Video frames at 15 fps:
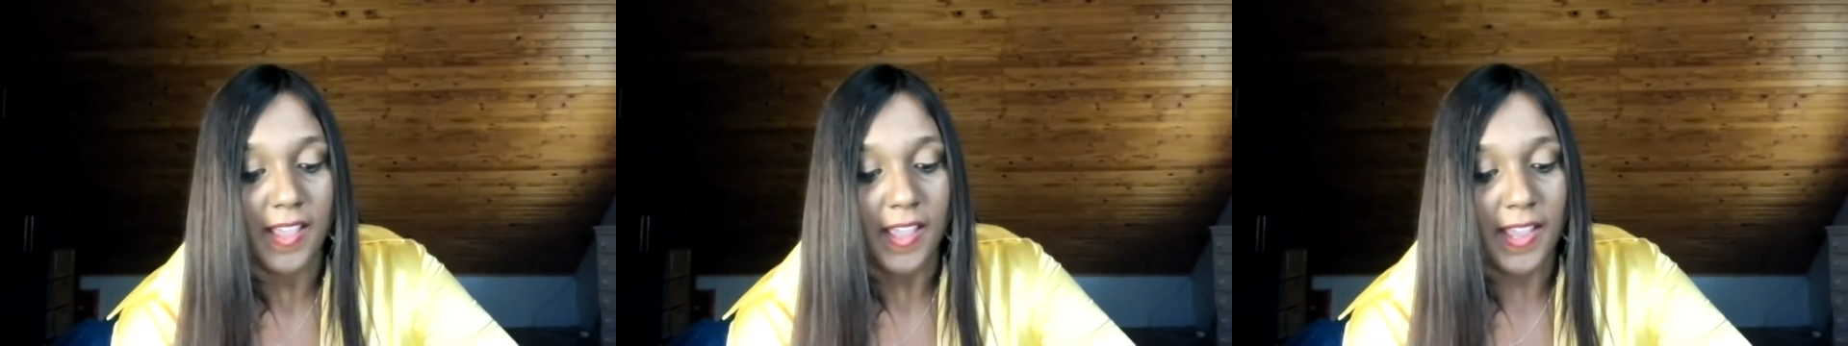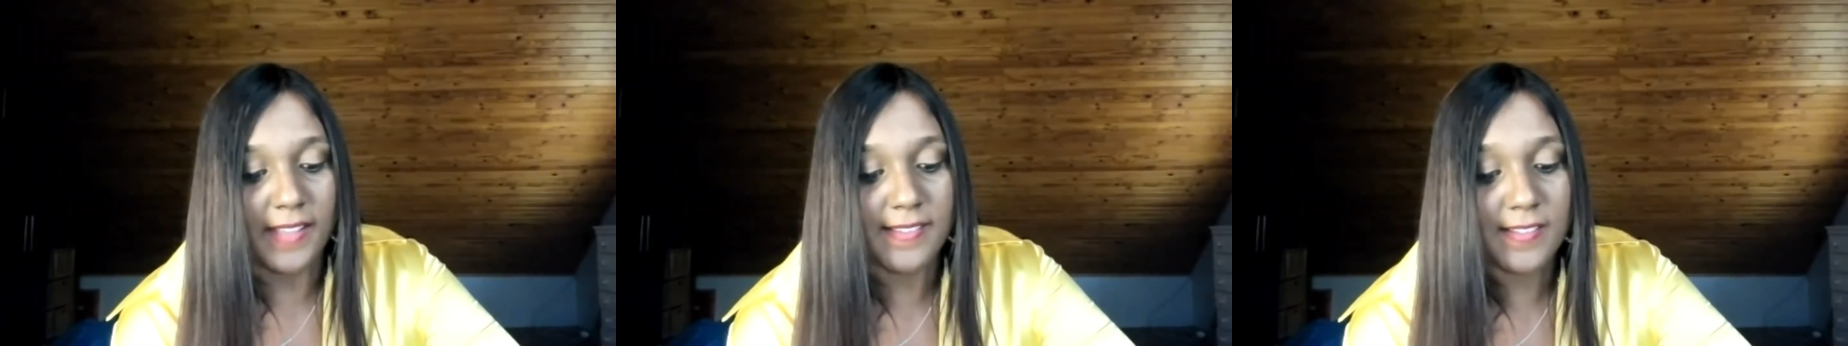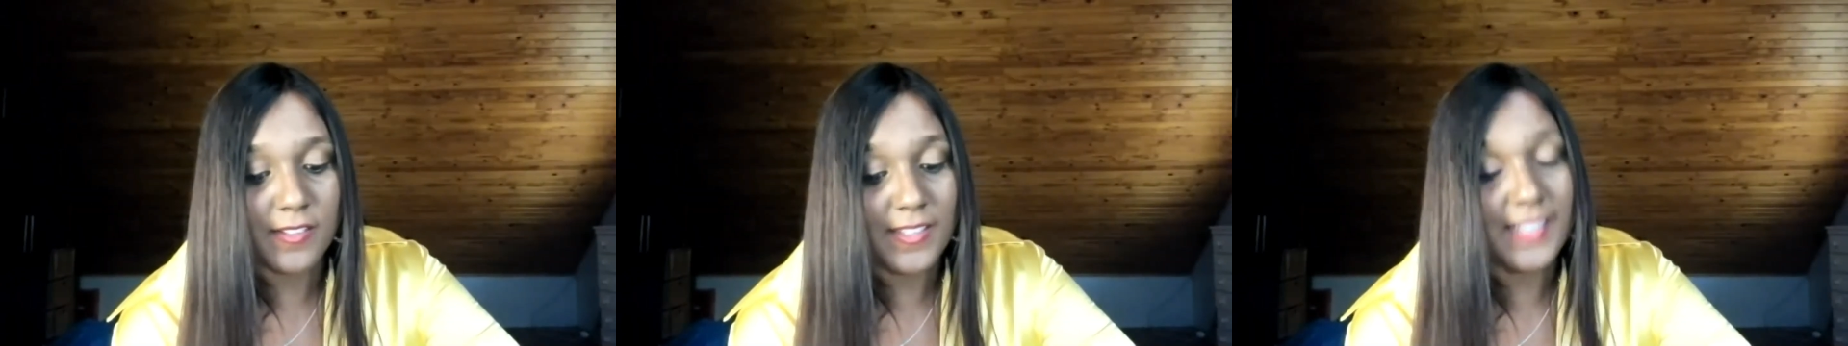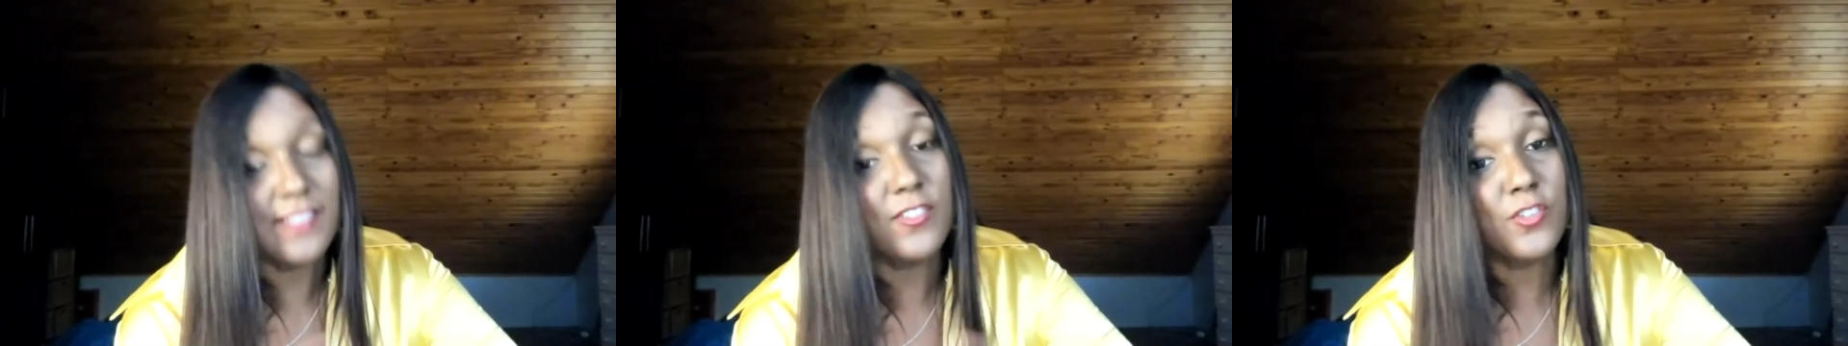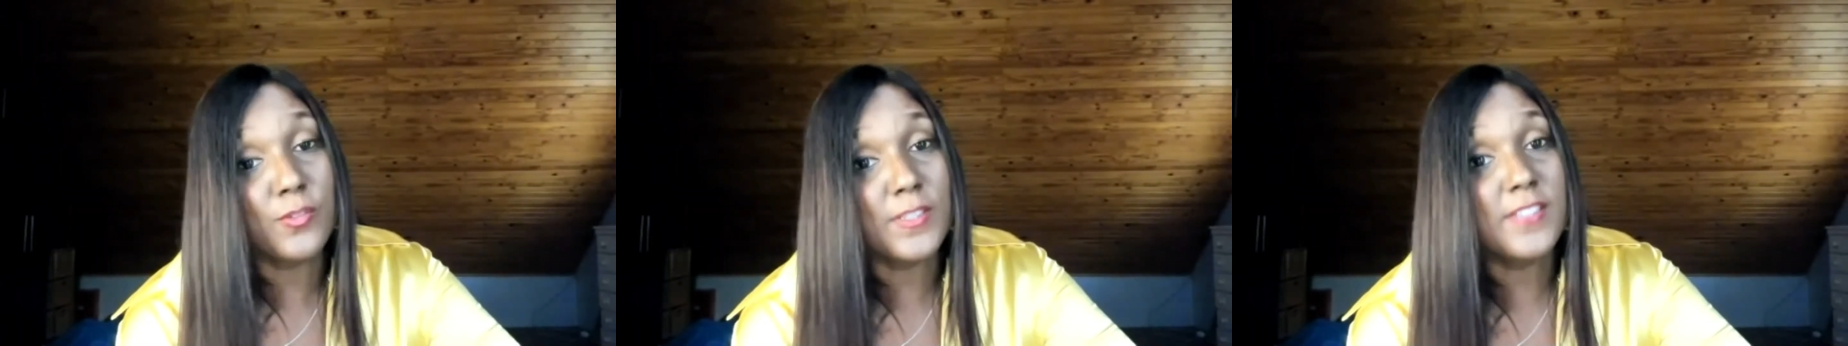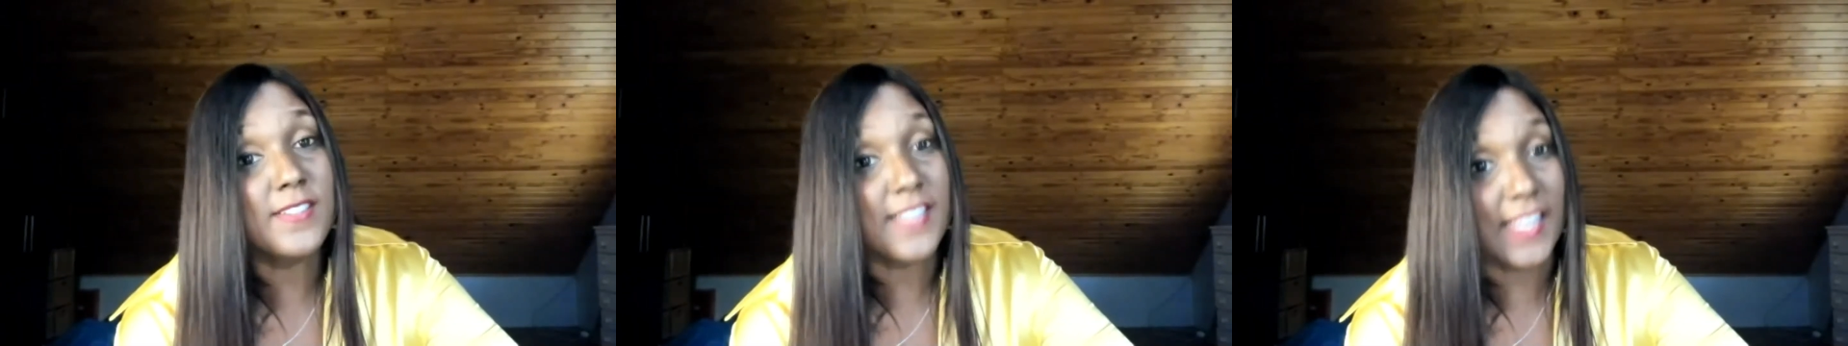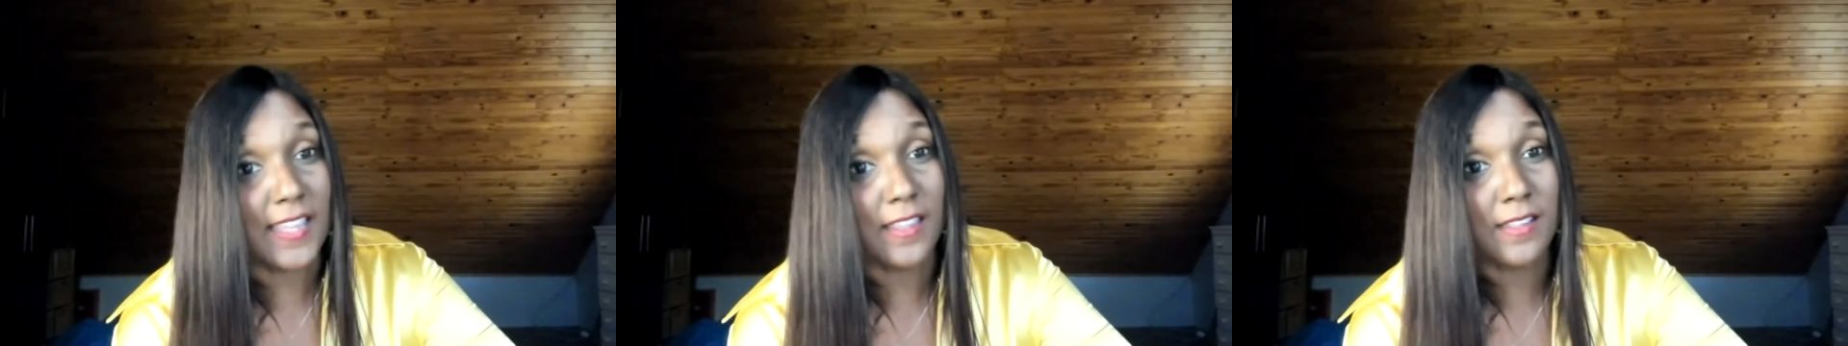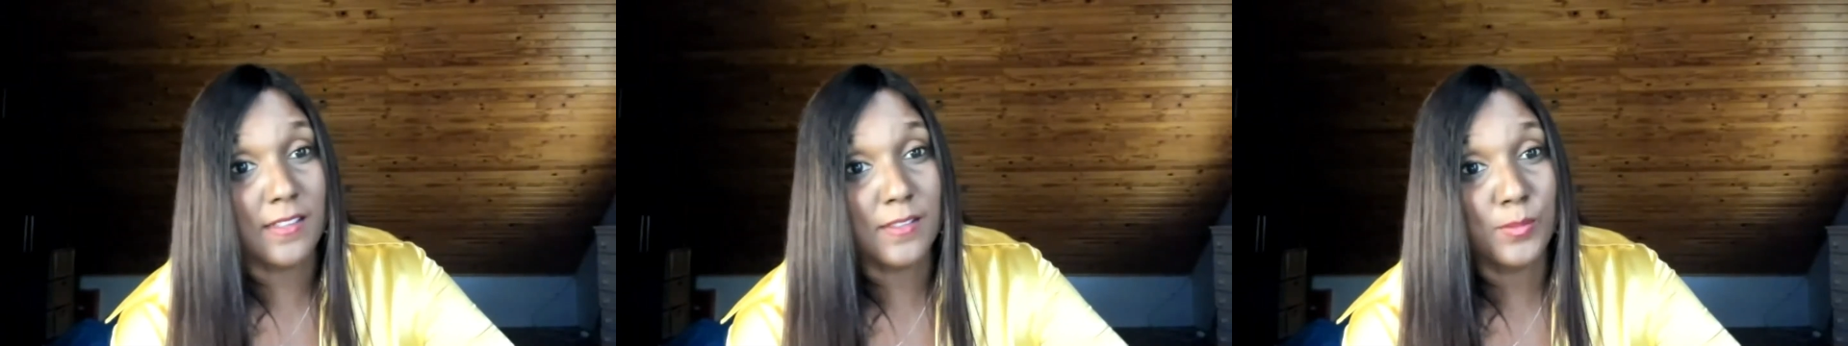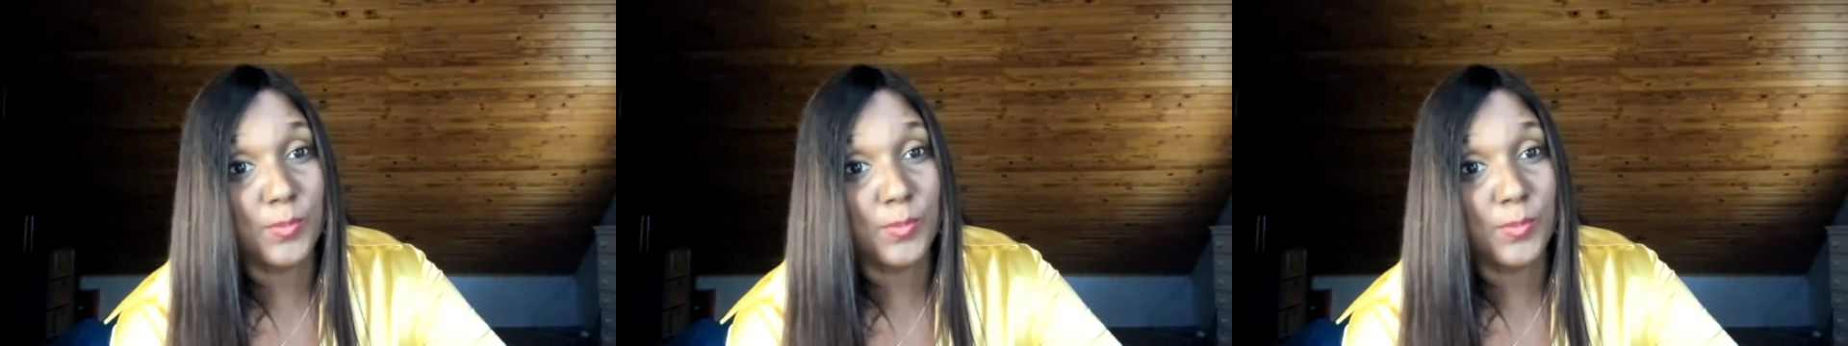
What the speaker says: And so let's do it together,